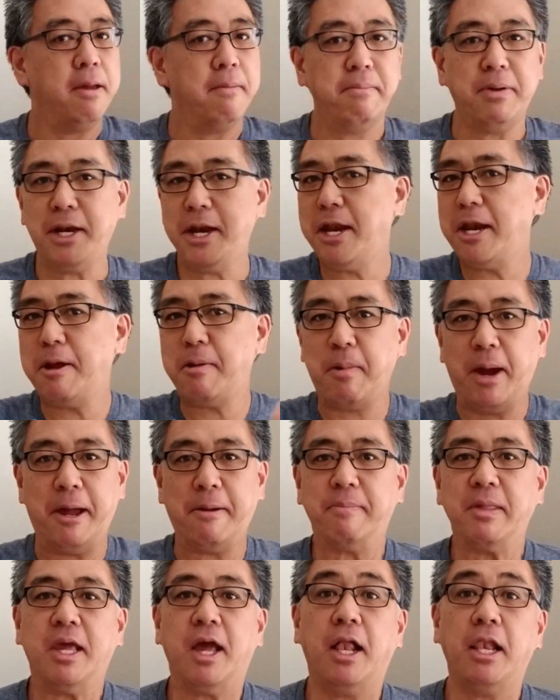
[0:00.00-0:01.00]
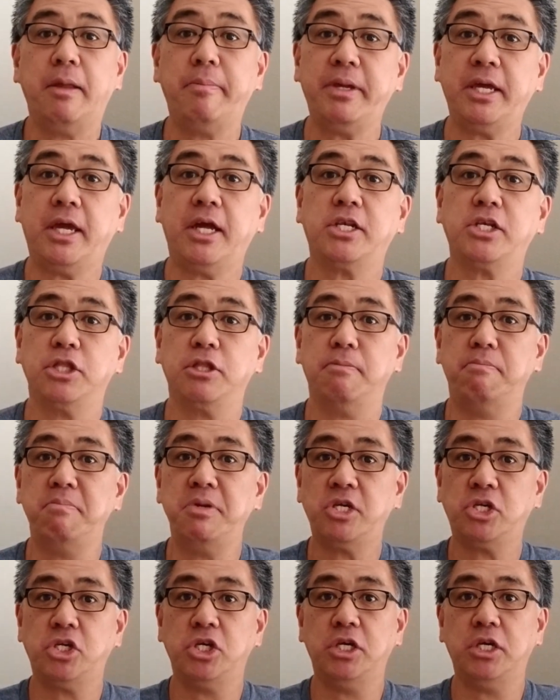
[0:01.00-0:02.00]
But anyway, let me get to the
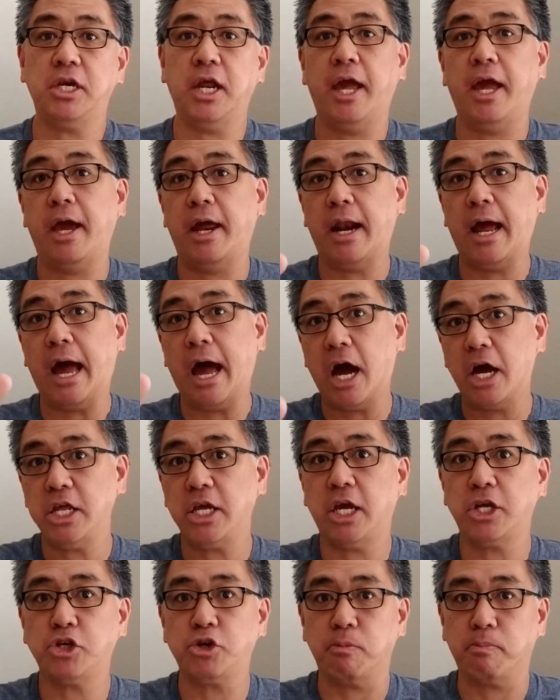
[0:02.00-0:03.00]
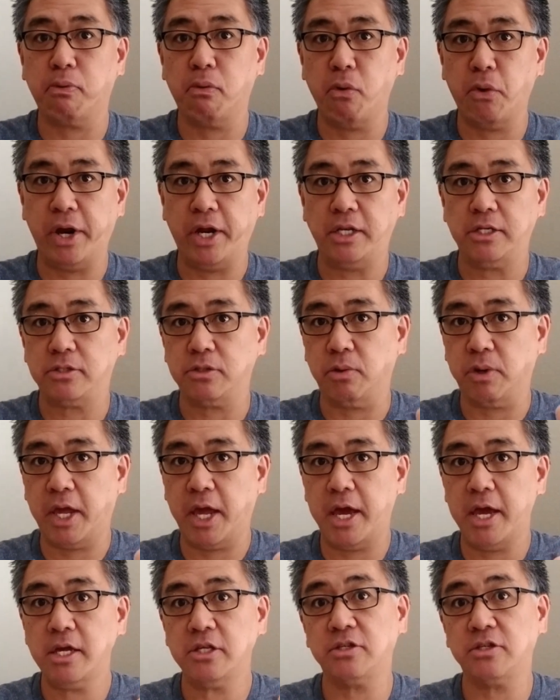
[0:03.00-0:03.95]
mission and how you get your points, okay?